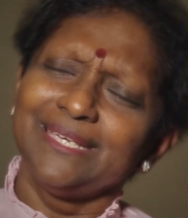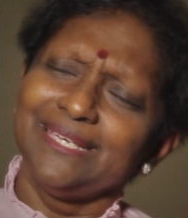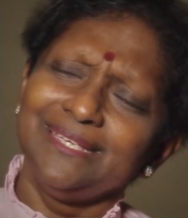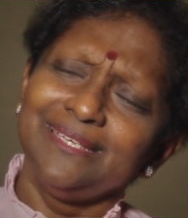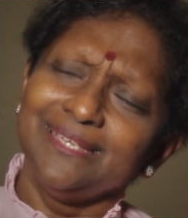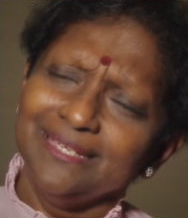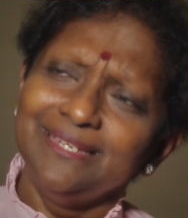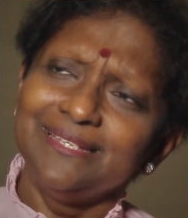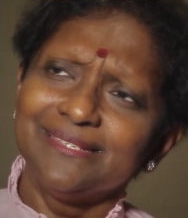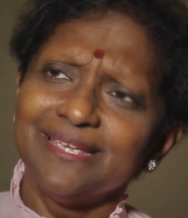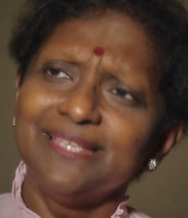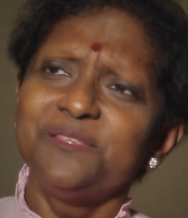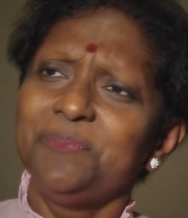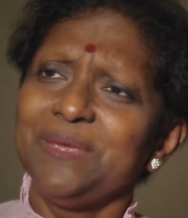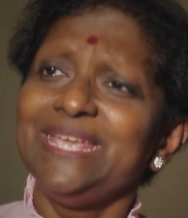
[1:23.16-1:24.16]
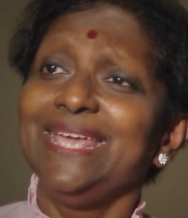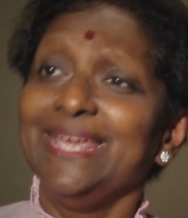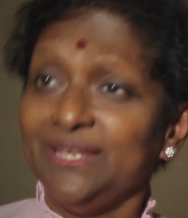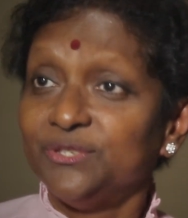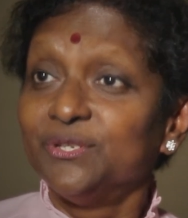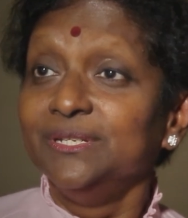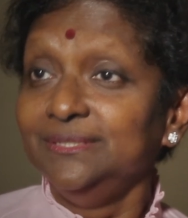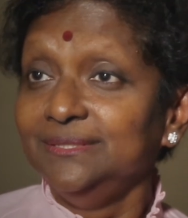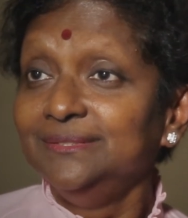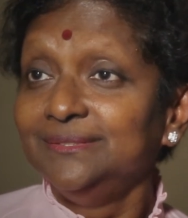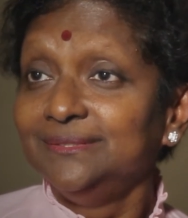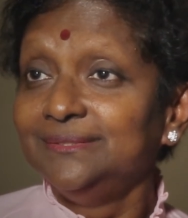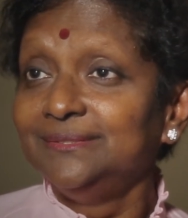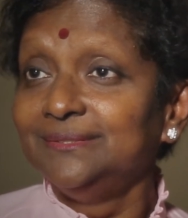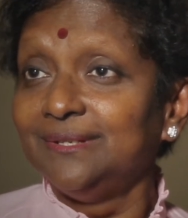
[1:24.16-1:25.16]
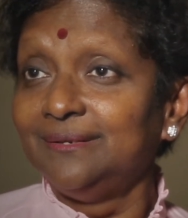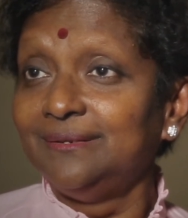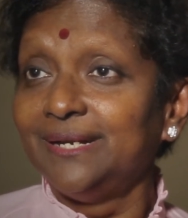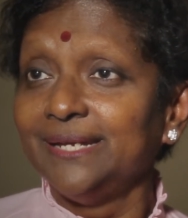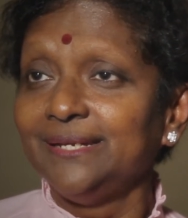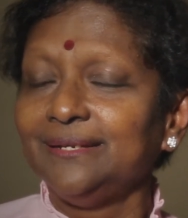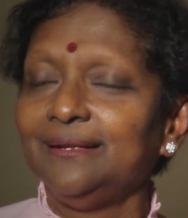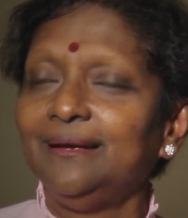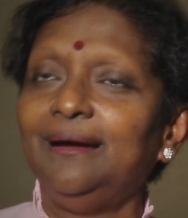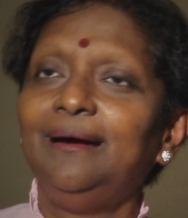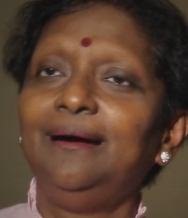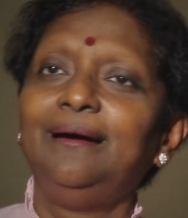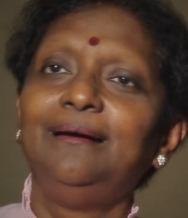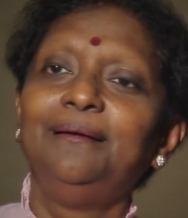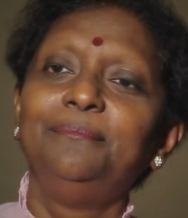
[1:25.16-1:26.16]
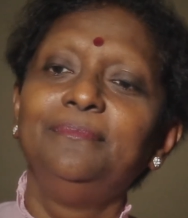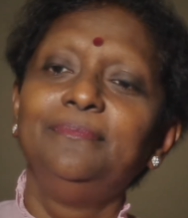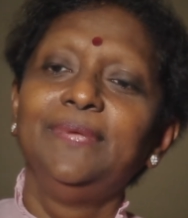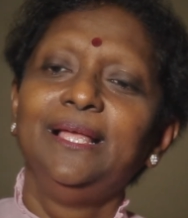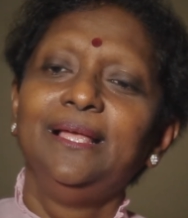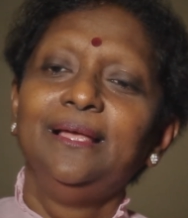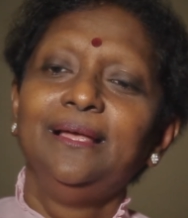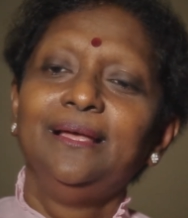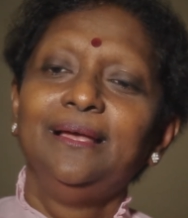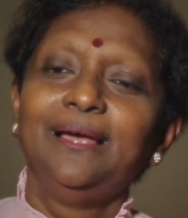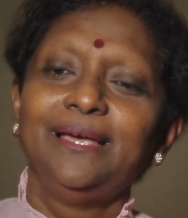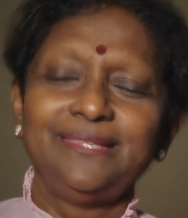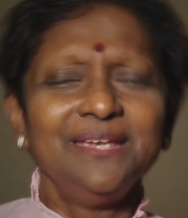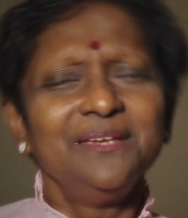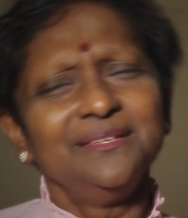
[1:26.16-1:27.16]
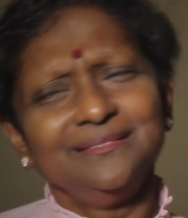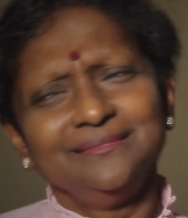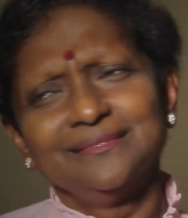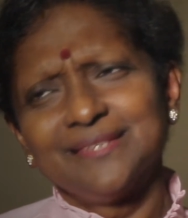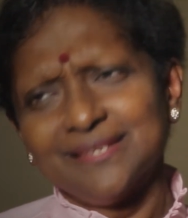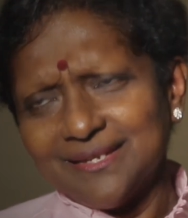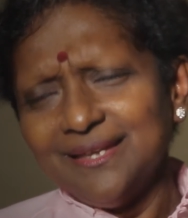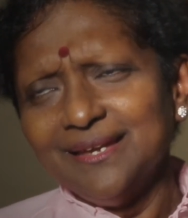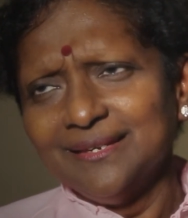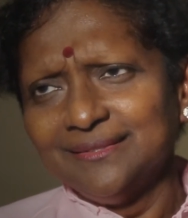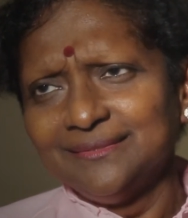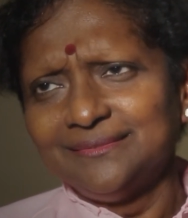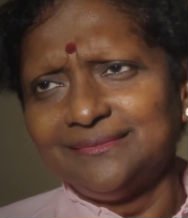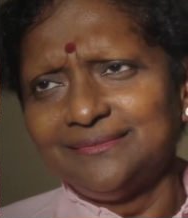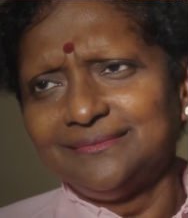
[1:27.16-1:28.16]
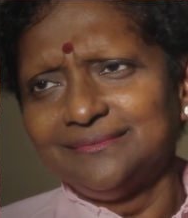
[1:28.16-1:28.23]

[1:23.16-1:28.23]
in a sense, being Asian, all right, I think certain